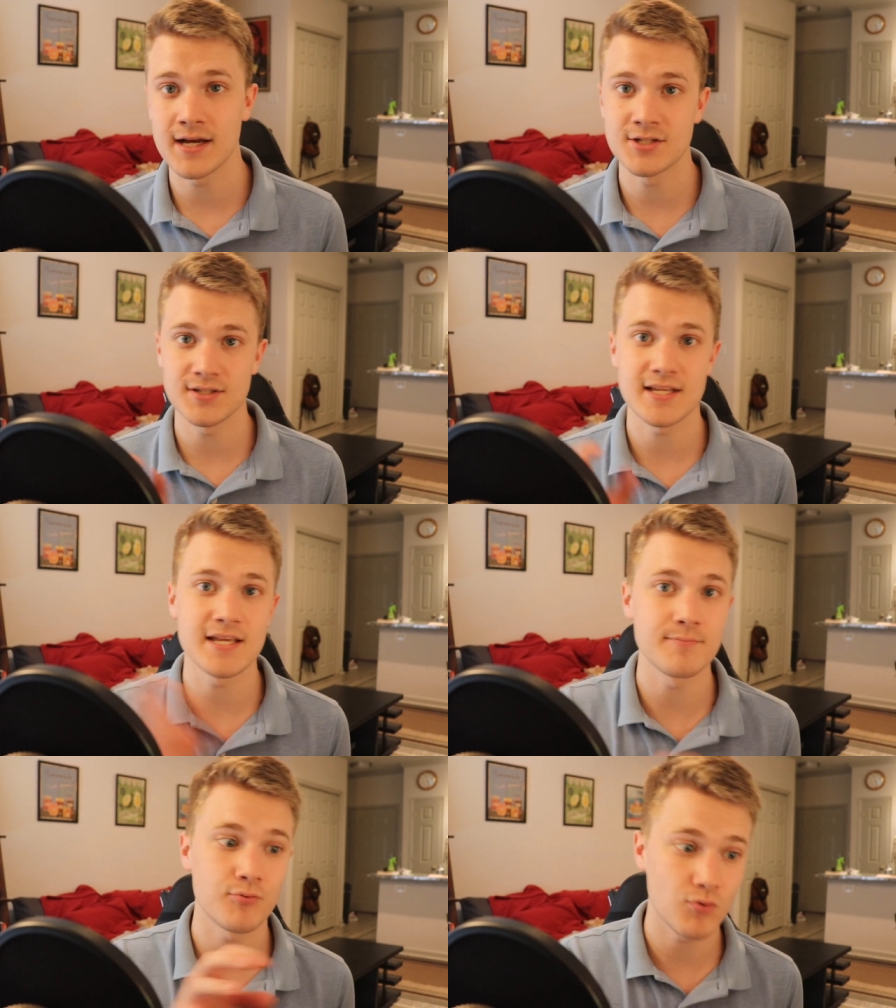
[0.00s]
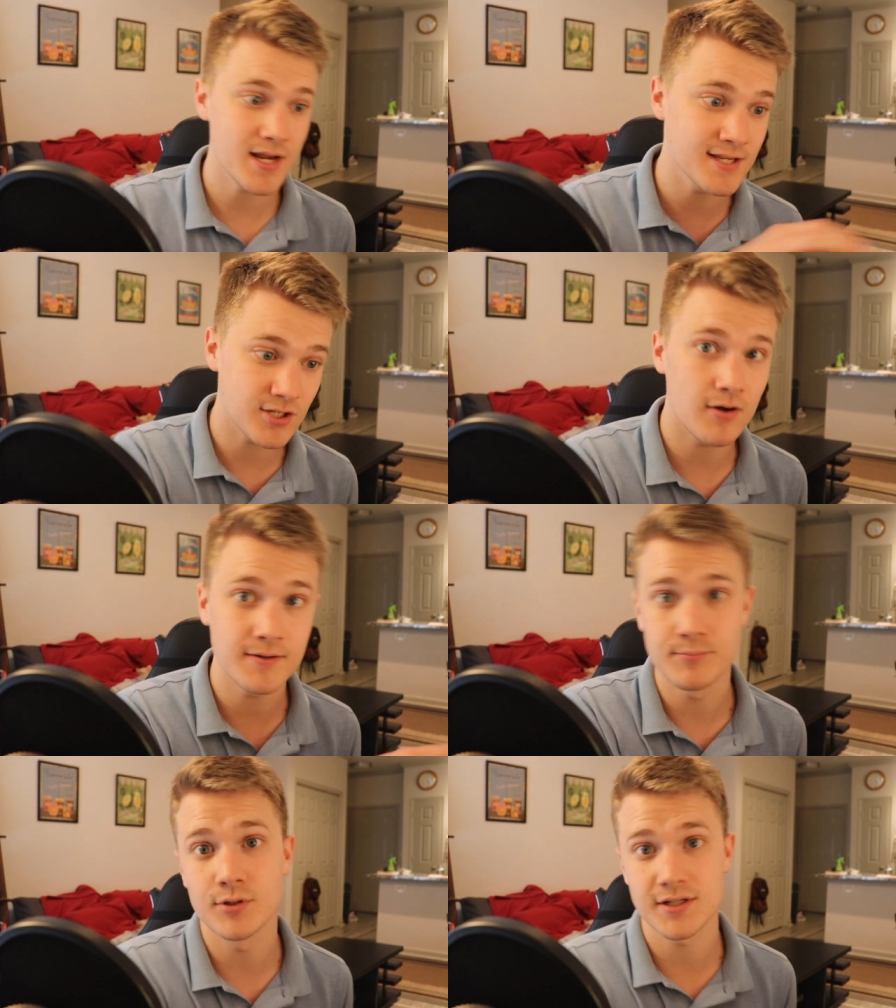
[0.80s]
I just heap praise
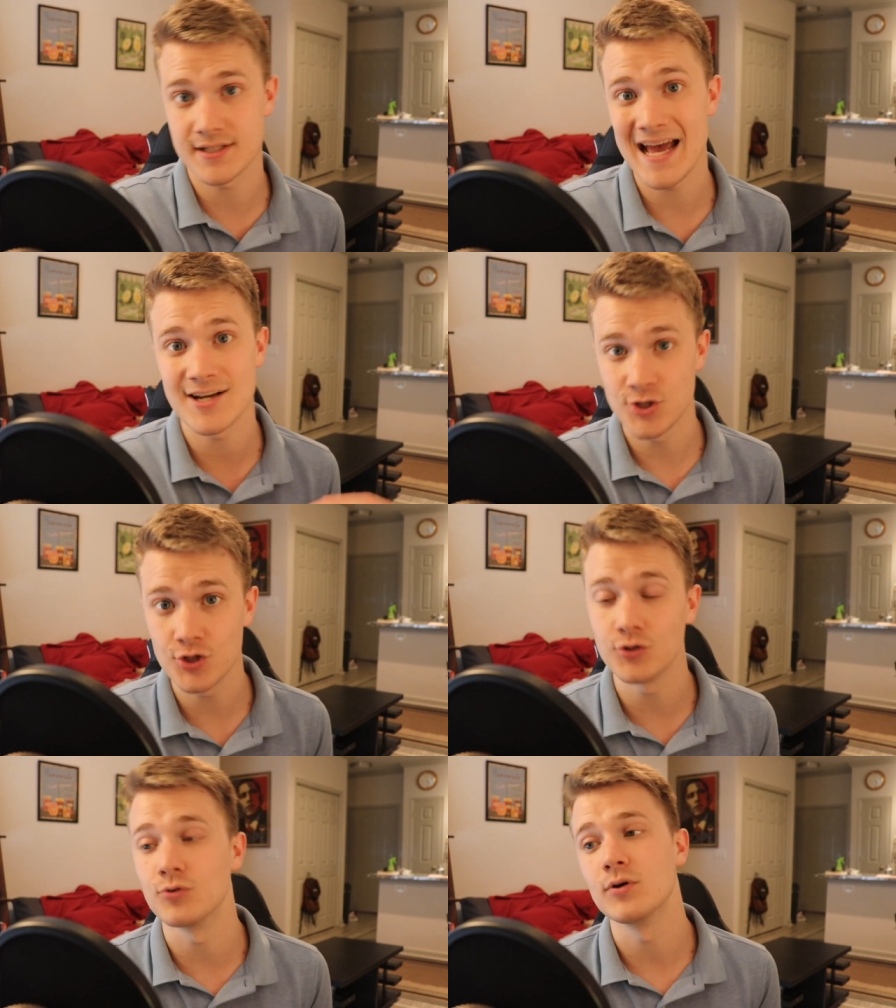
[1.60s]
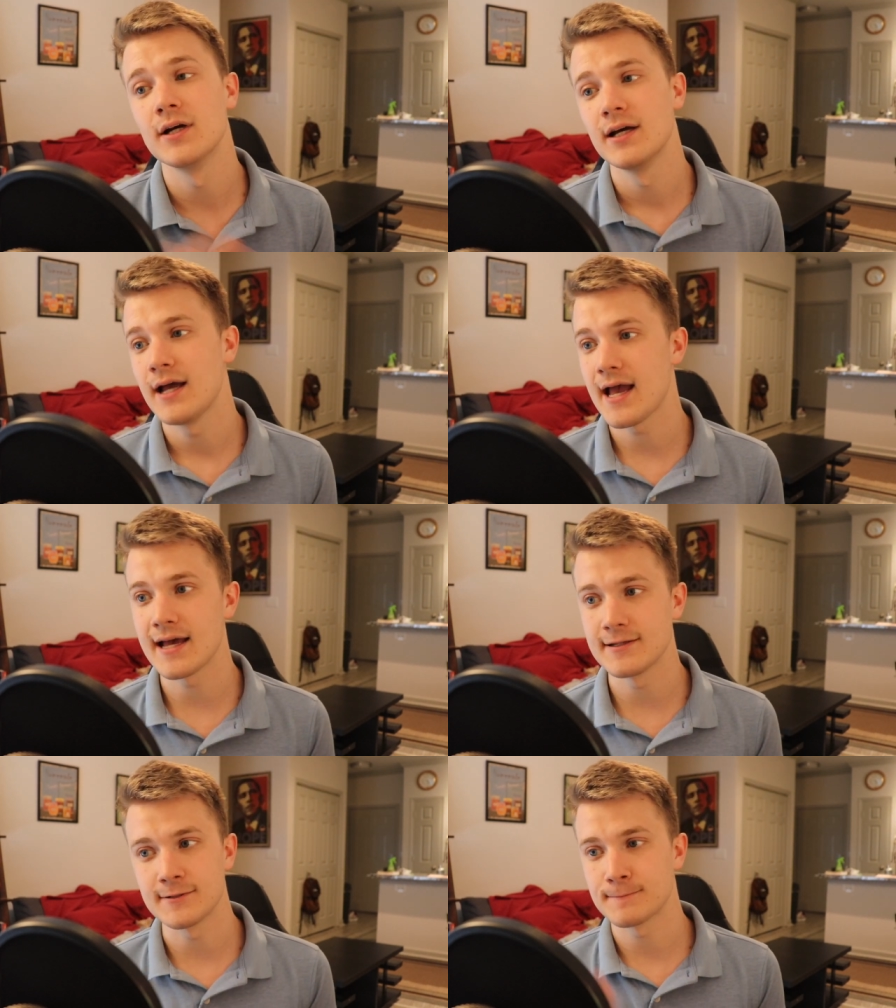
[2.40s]
on books that do.
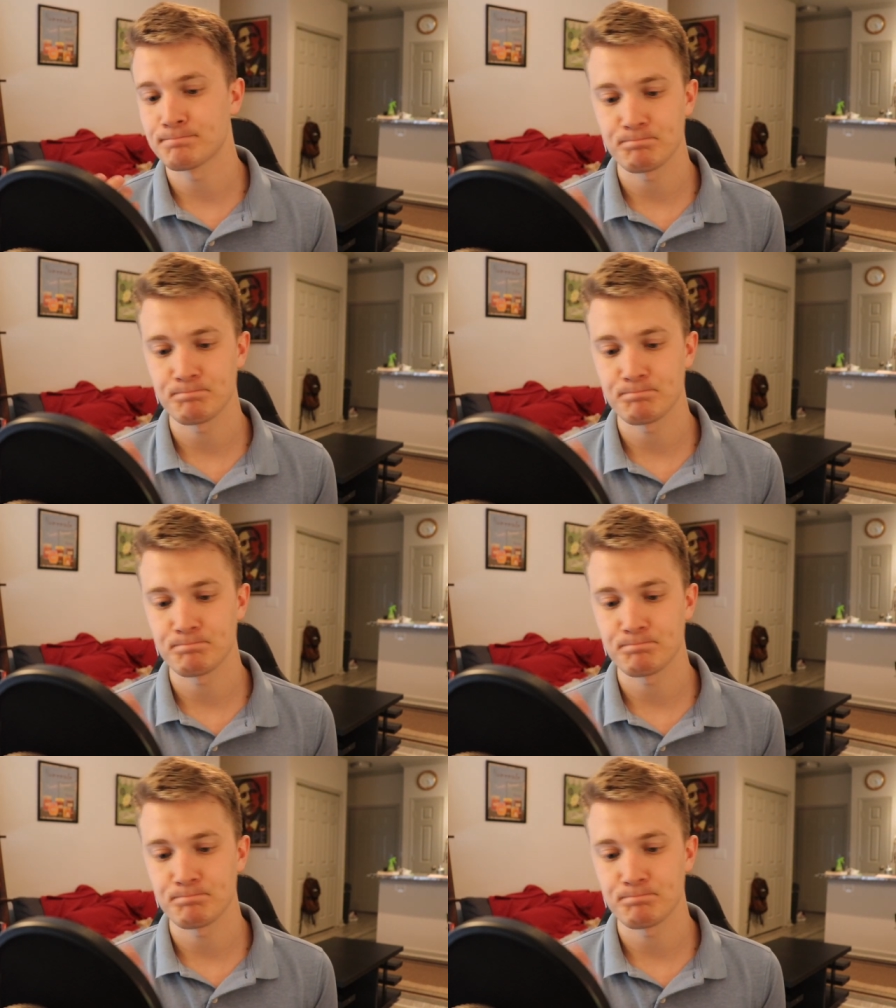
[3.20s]
And